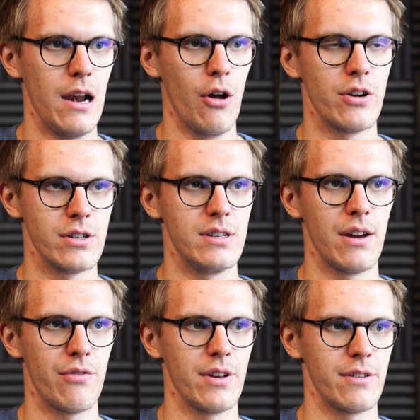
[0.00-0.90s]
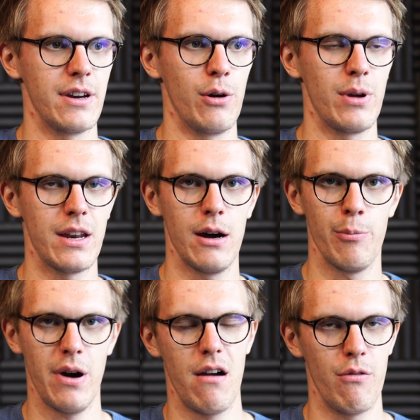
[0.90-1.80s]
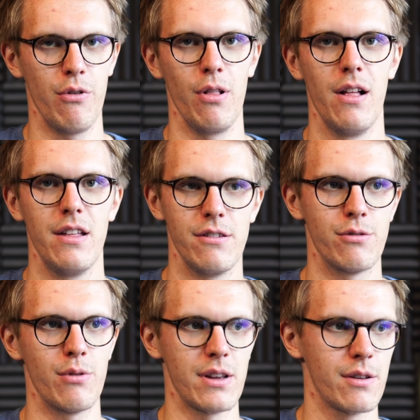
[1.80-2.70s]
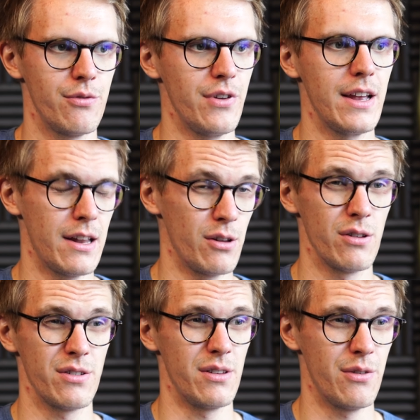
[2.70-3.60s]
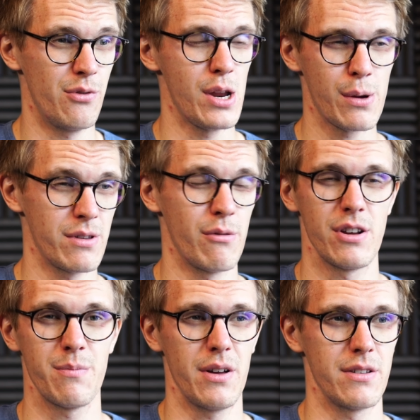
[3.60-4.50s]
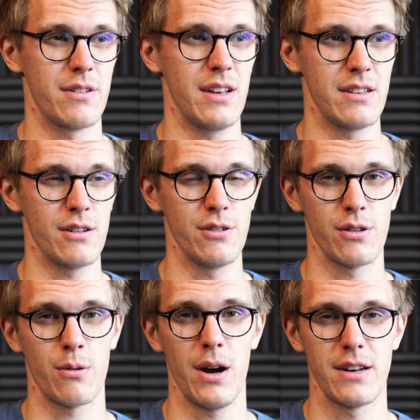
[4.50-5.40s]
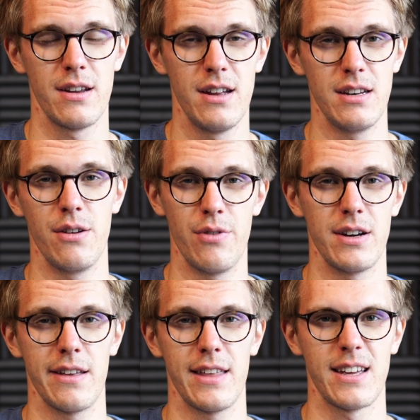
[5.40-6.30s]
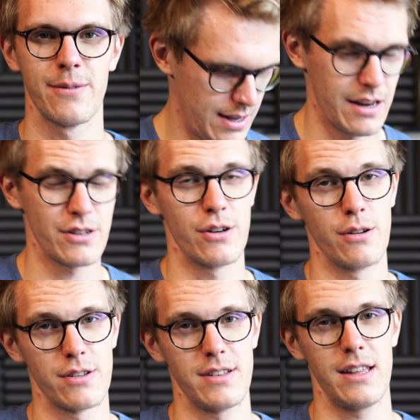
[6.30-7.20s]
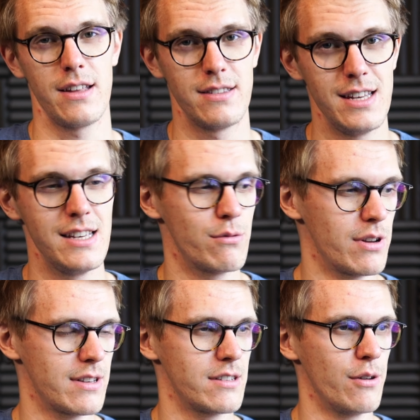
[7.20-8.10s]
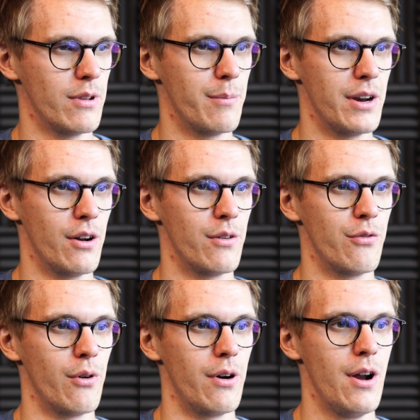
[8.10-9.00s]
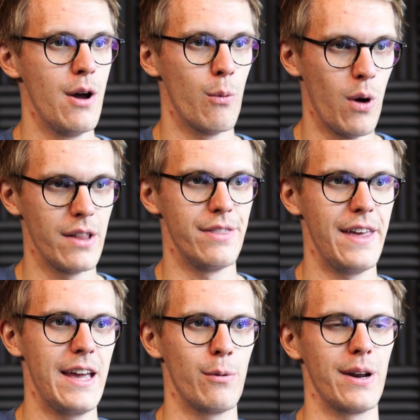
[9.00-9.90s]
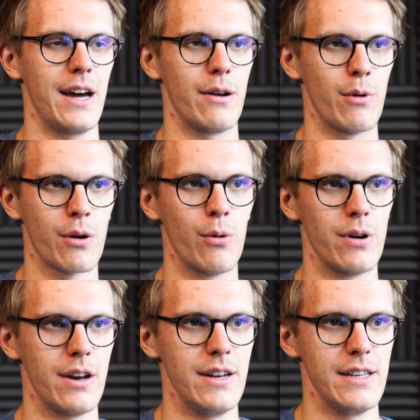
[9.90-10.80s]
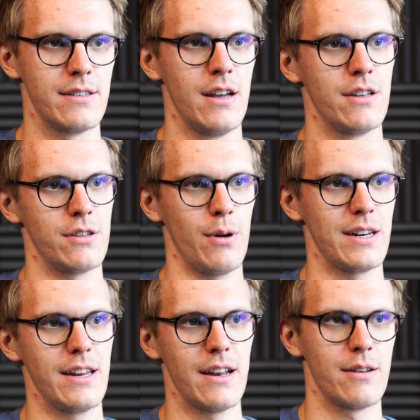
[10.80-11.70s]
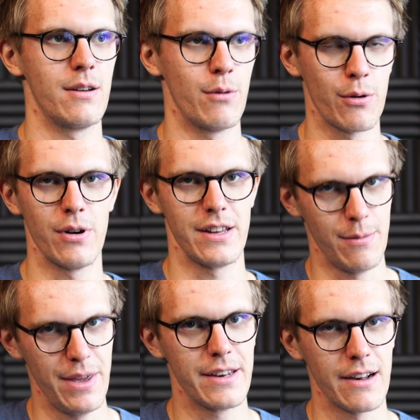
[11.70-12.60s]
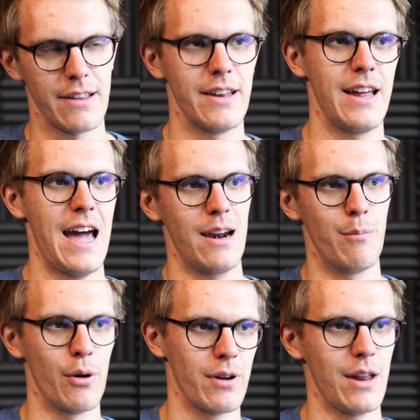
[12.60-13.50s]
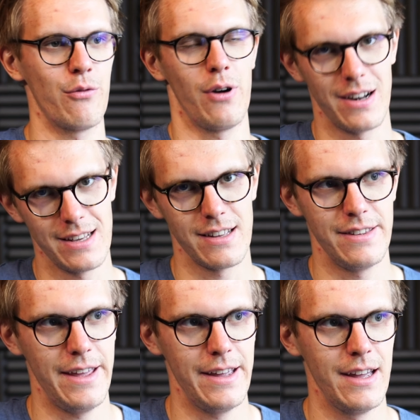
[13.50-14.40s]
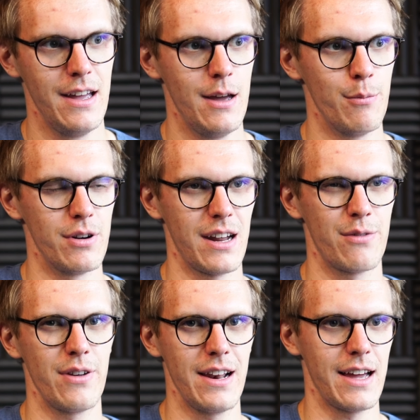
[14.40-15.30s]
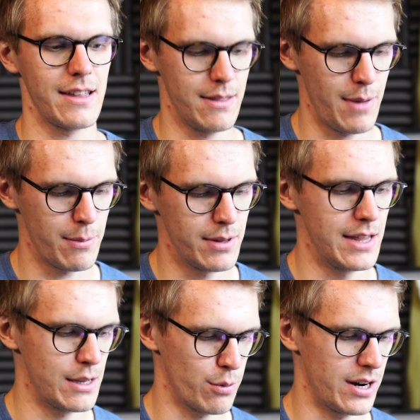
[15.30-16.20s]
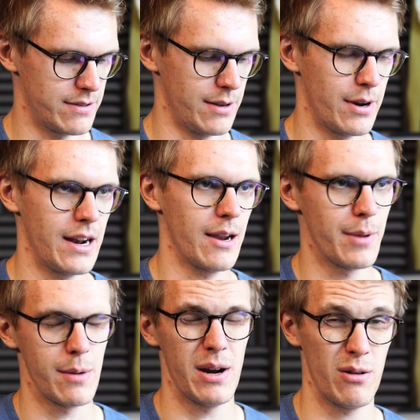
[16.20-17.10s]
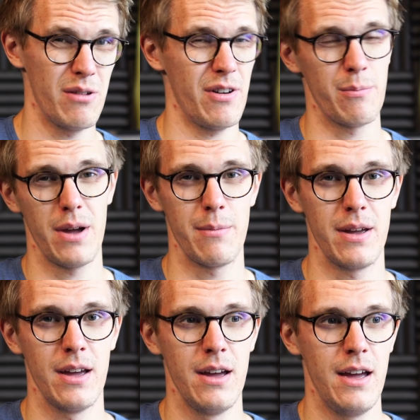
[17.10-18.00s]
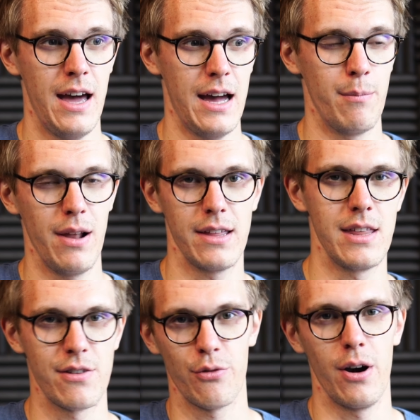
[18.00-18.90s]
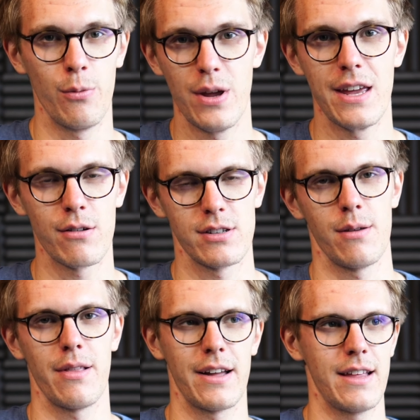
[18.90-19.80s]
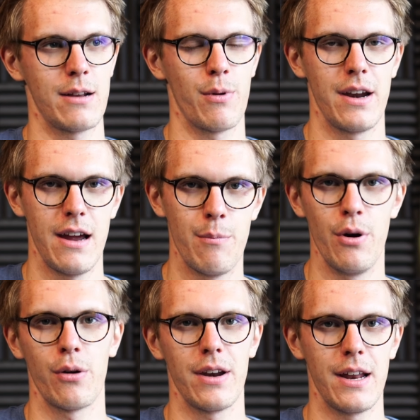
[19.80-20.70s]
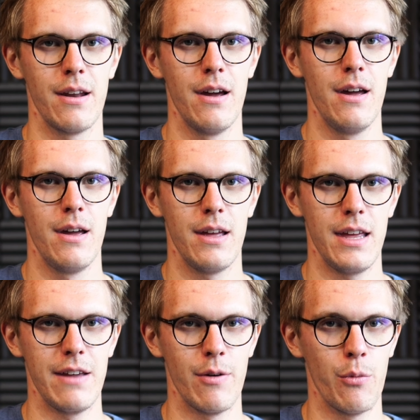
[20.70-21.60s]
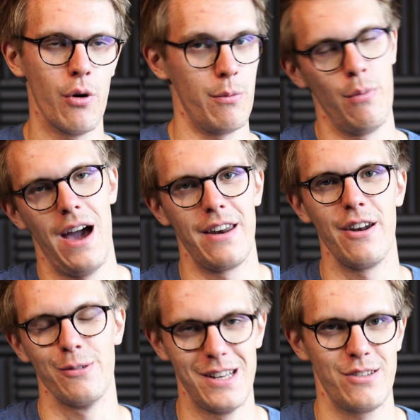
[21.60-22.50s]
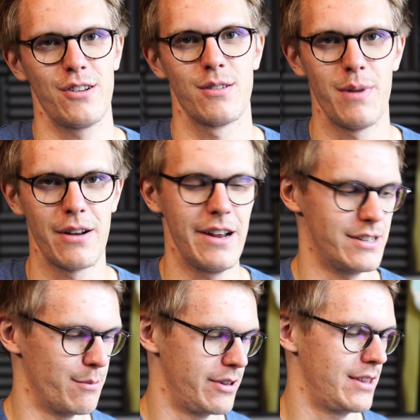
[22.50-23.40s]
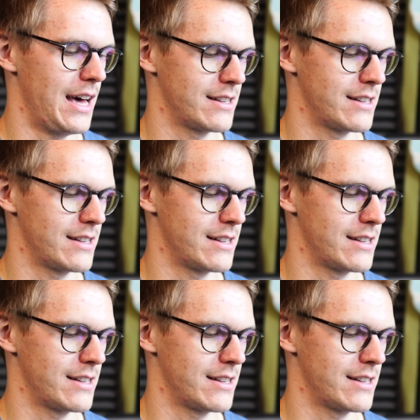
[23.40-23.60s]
larger difference, in how powerful the strings feel, and also the frequency response is also quite different, I think. And I should also say that these strings has only been on for 1 day when I recorded these, so I didn't record it immediately. They had broken in for at least a day, but I feel like maybe these would have sounded a little bit better if I maybe had played these for a week or something like that, when they have broken in even more. I don't know, that's just speculation, but